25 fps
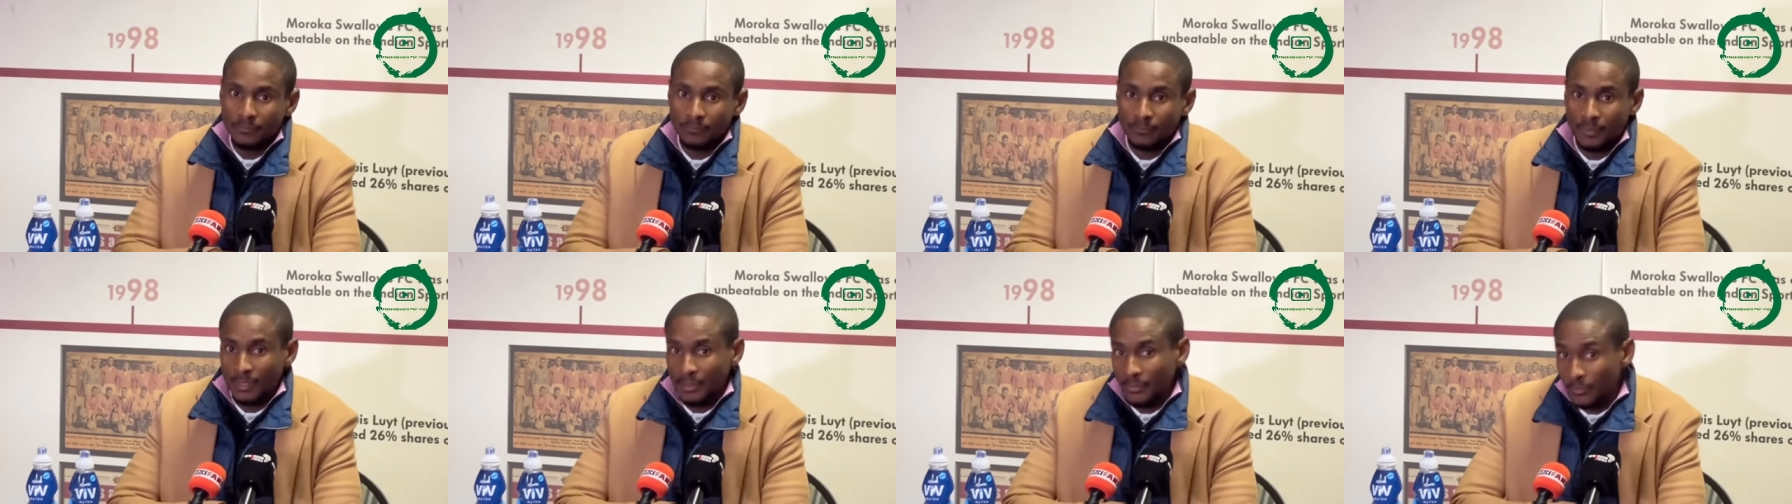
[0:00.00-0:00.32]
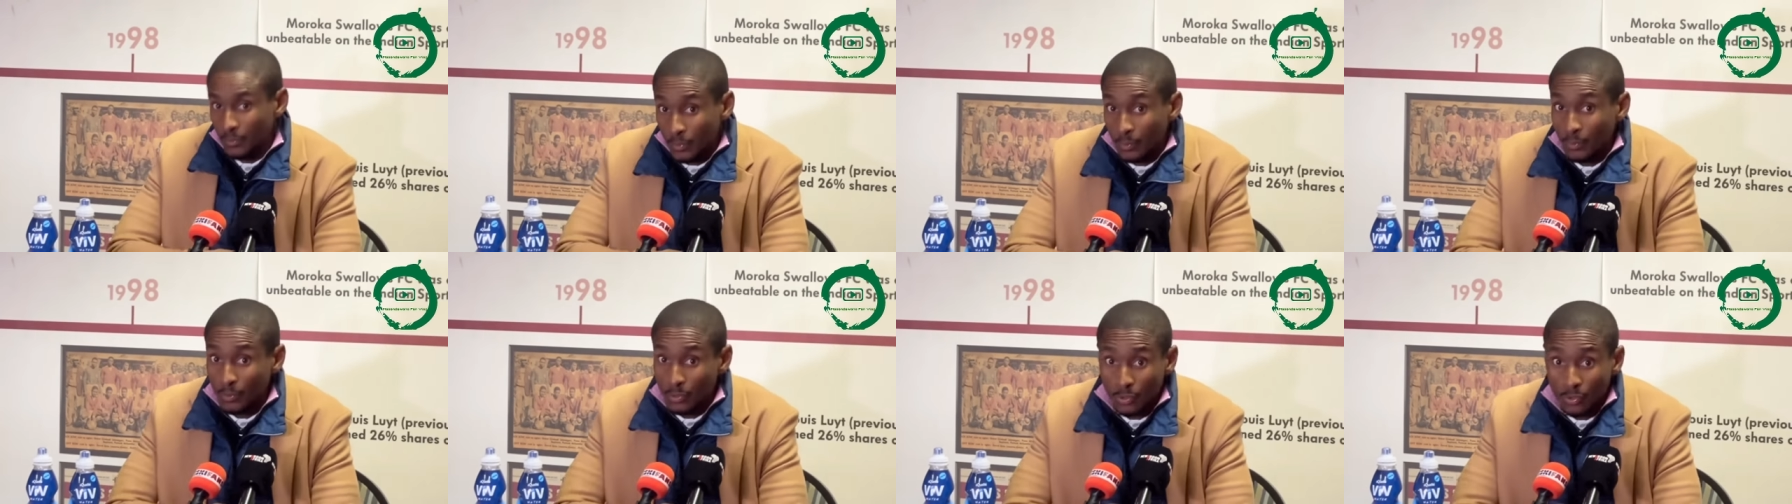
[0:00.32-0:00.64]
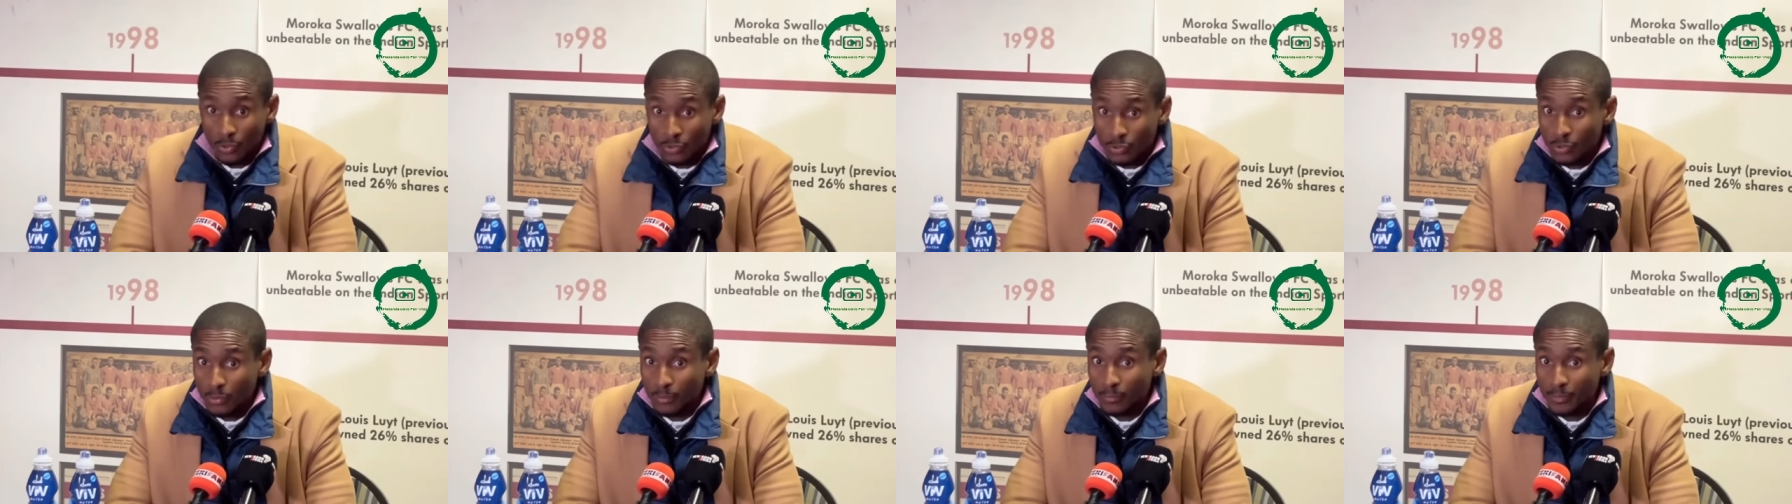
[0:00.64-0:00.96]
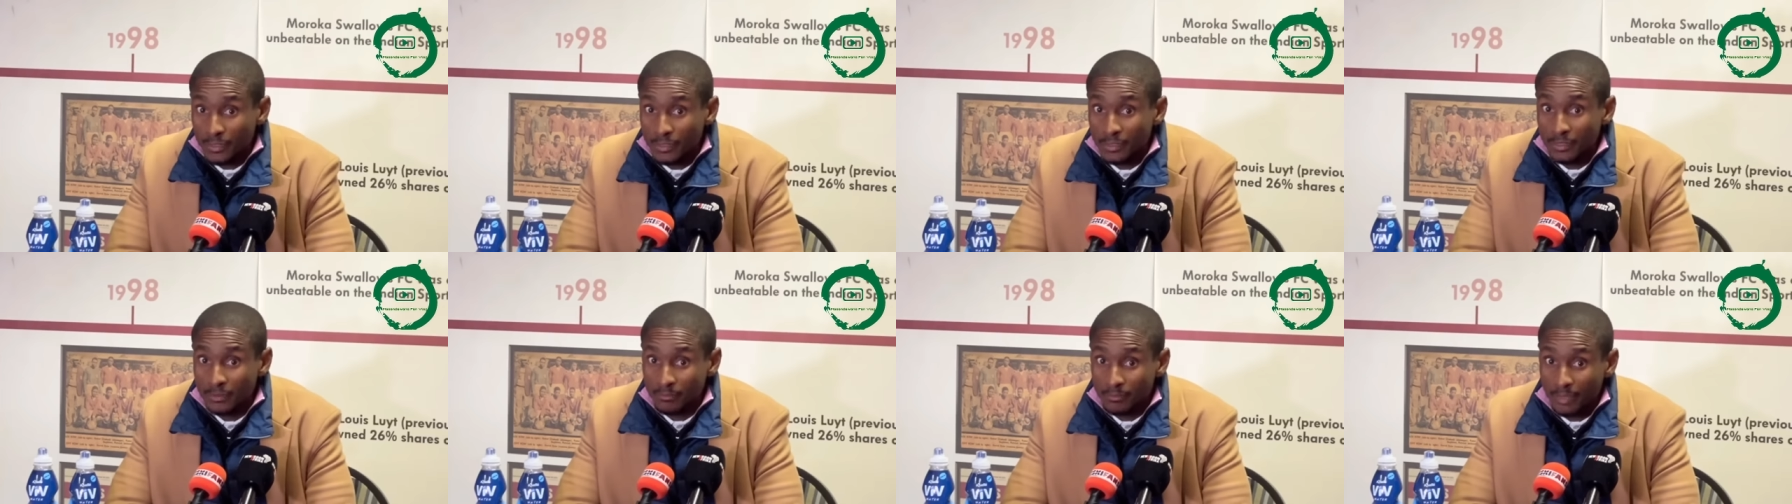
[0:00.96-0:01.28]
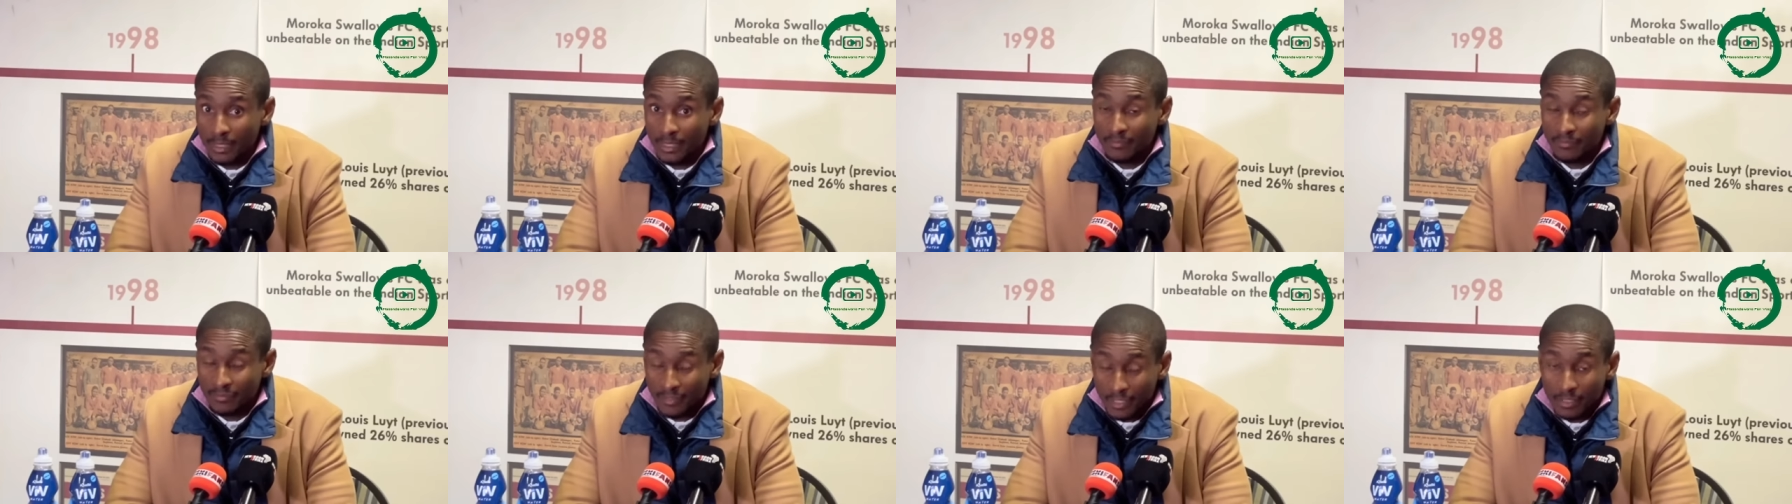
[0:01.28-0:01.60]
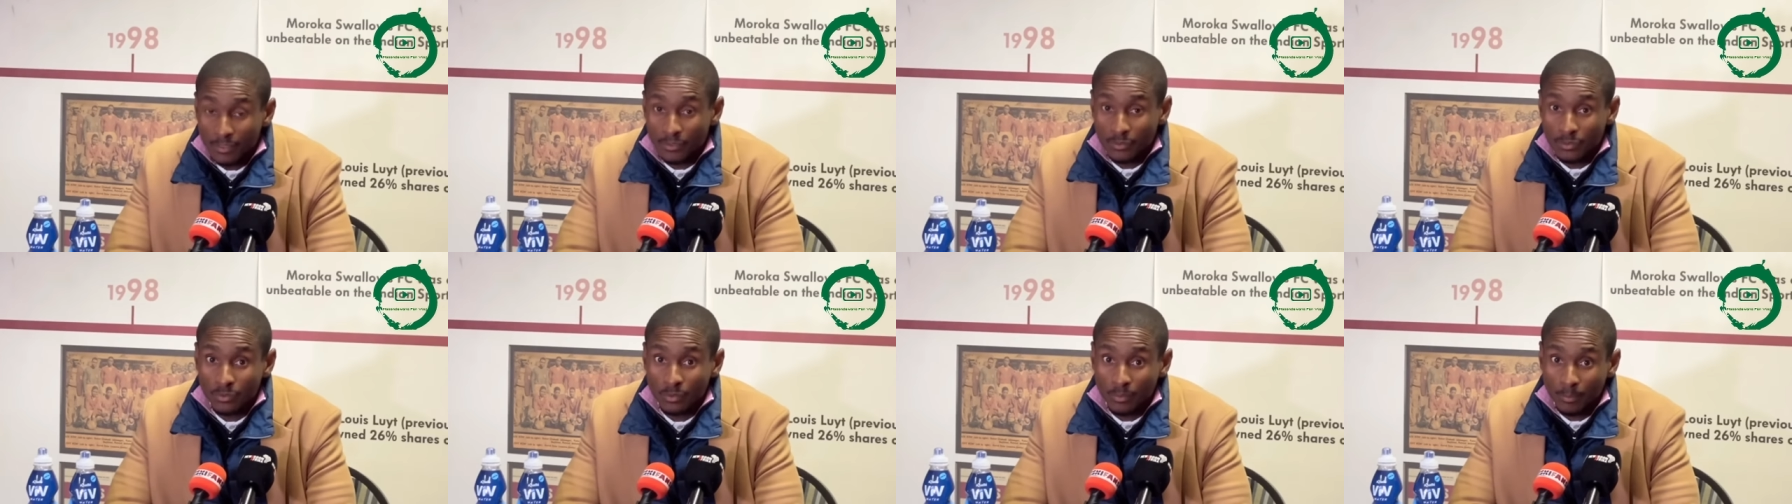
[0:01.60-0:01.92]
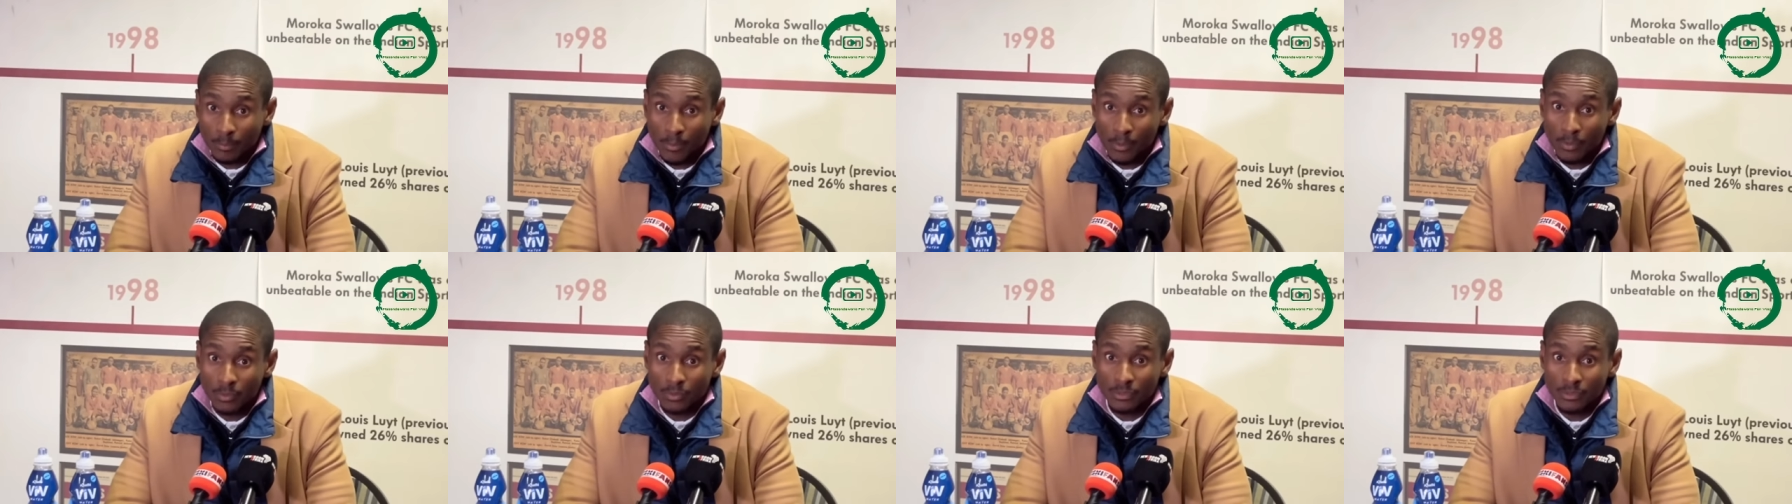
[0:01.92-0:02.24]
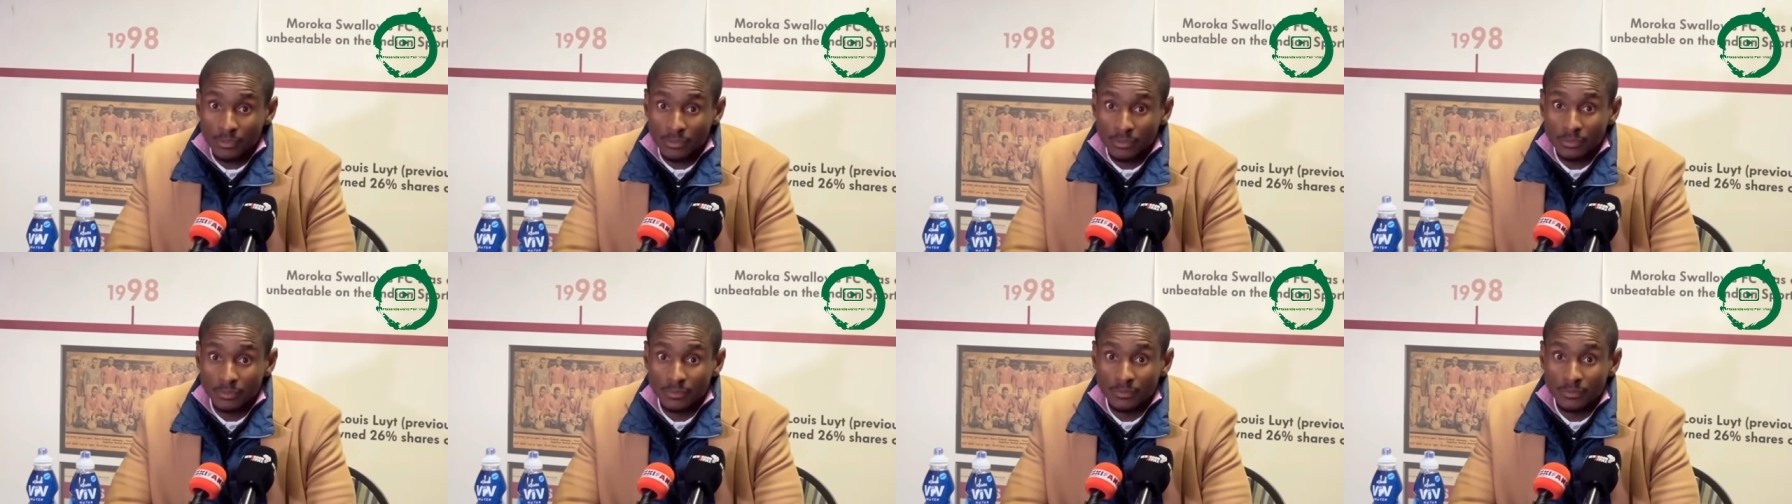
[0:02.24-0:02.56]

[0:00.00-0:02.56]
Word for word: but we were also beaten by a very good opponent.